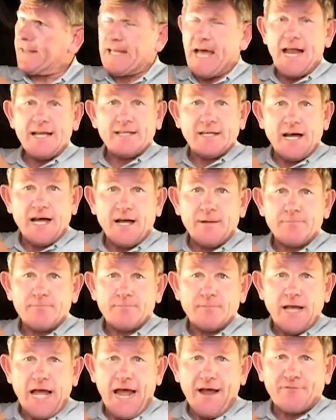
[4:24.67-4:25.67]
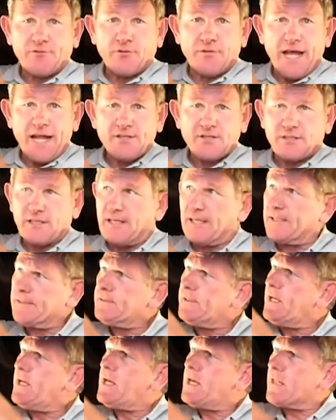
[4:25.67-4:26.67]
At that time, after that's
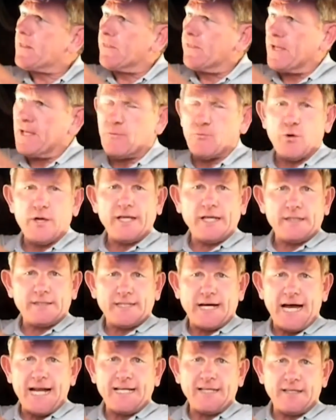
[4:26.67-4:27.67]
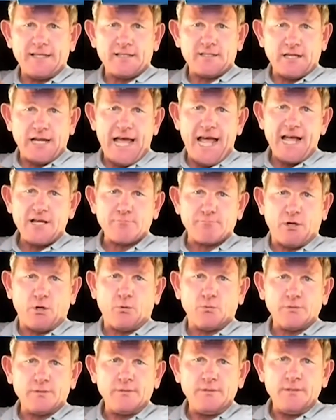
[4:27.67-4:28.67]
done, then we can tighten this
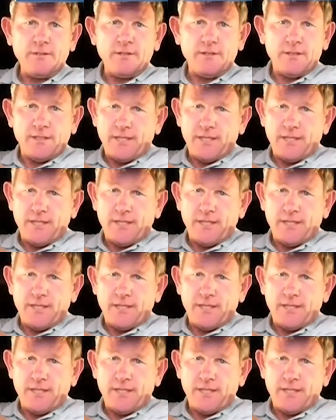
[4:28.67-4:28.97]
last bolt,